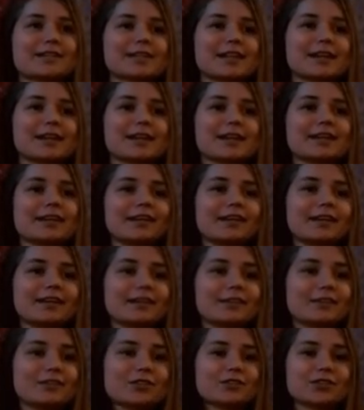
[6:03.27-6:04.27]
that
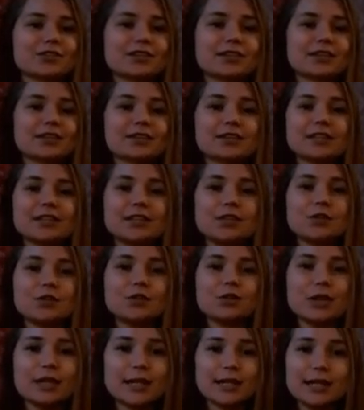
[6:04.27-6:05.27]
there's nothing you
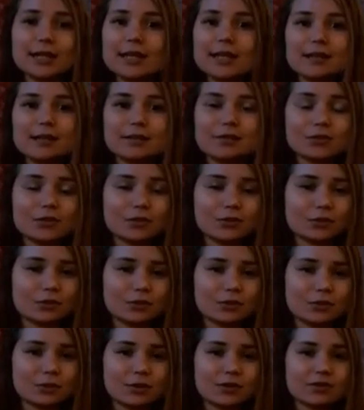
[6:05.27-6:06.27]
need to
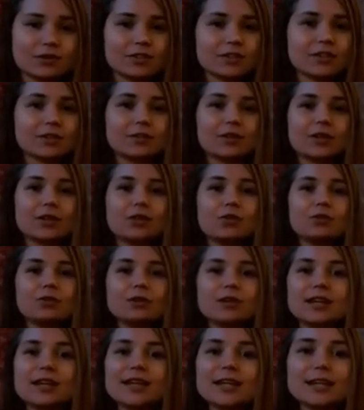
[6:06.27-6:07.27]
do, there's nothing you
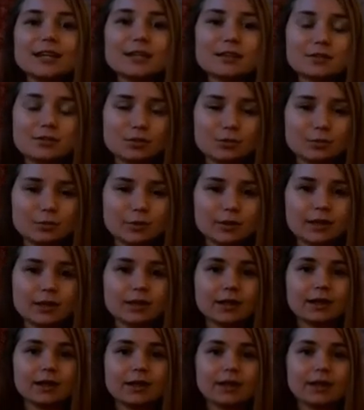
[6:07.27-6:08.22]
need to be.